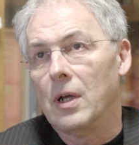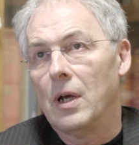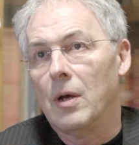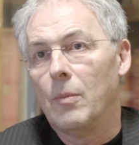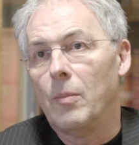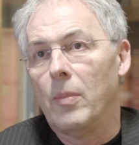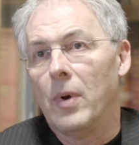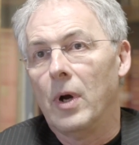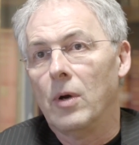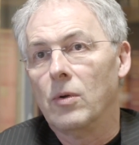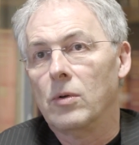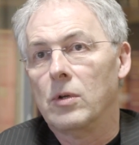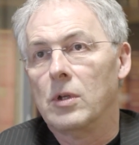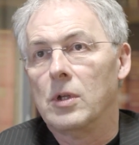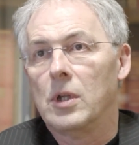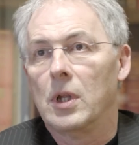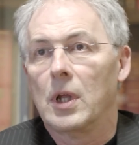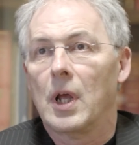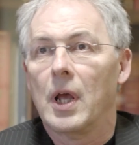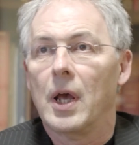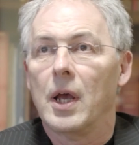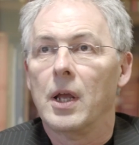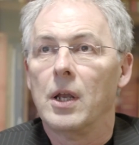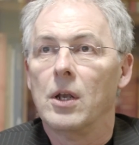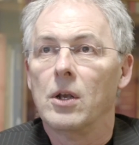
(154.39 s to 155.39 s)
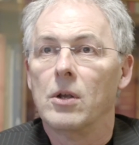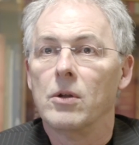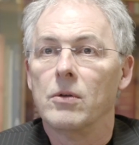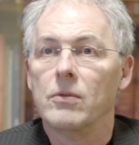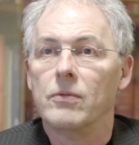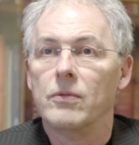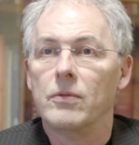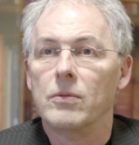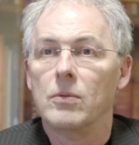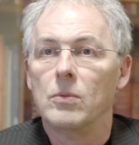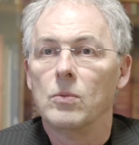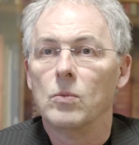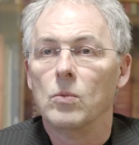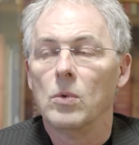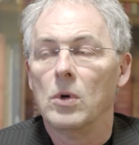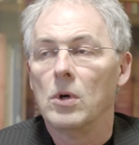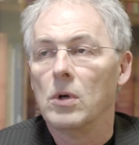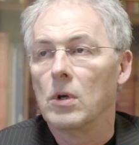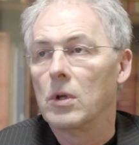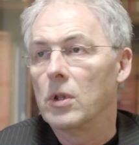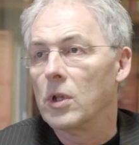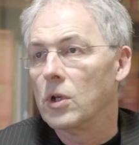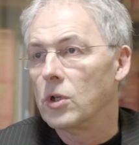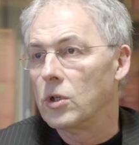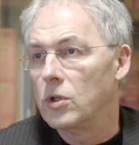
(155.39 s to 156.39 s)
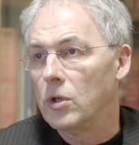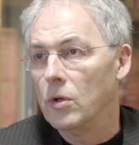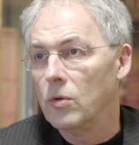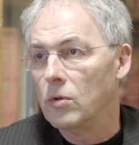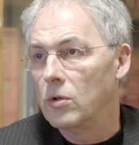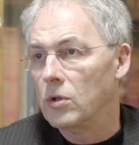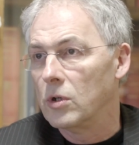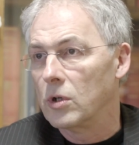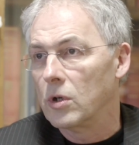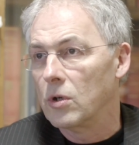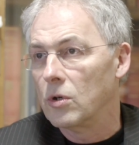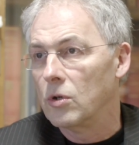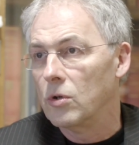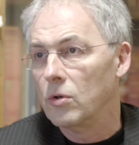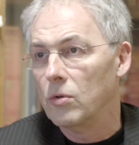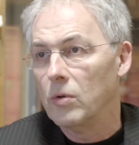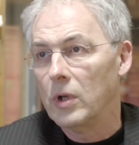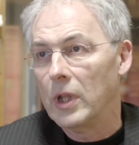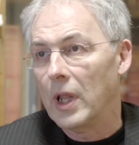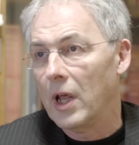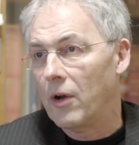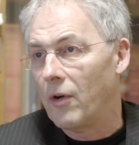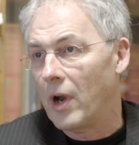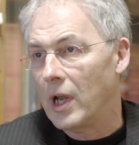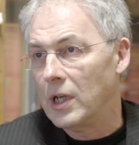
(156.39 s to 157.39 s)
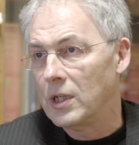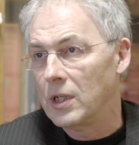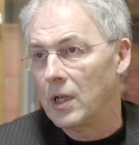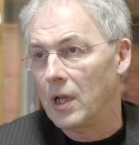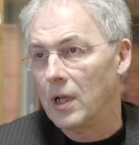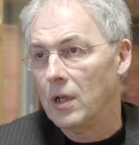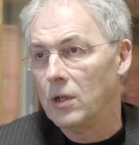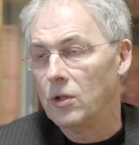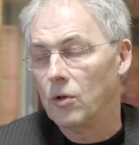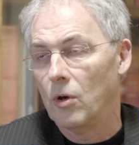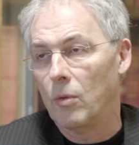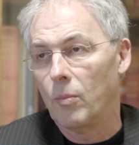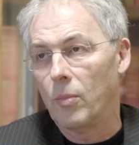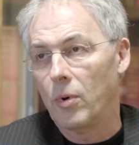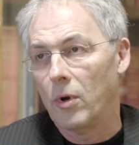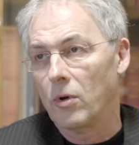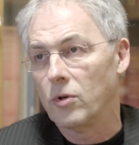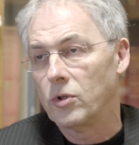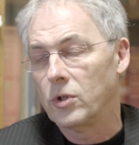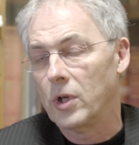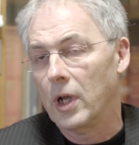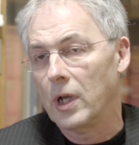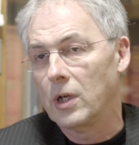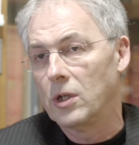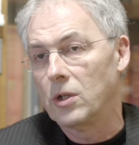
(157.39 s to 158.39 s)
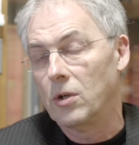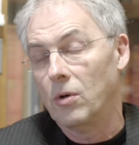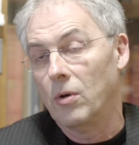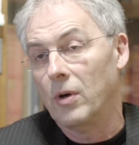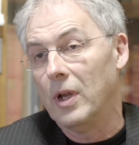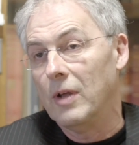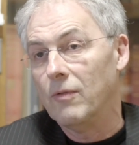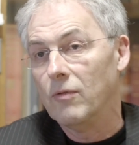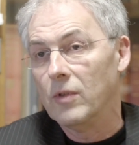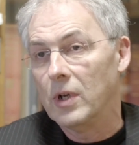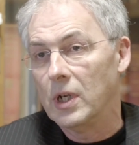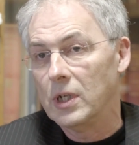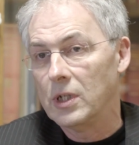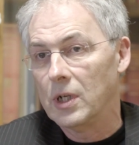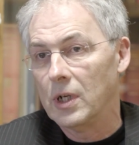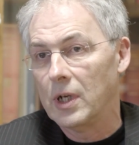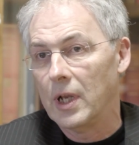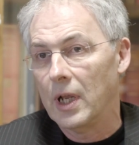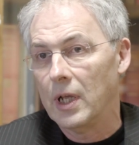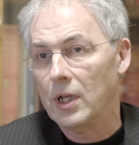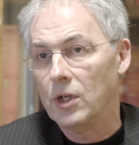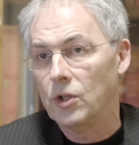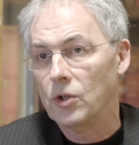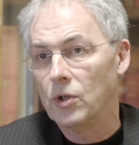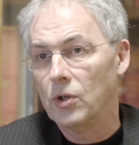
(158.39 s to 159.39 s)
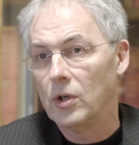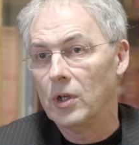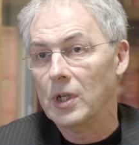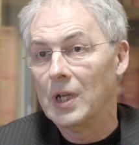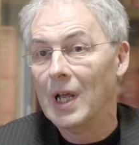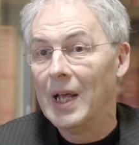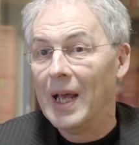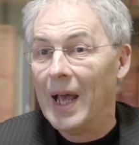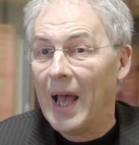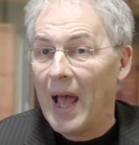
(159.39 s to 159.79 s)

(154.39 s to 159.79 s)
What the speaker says: about the kind of work that students could do in their essays or projects or even dissertations.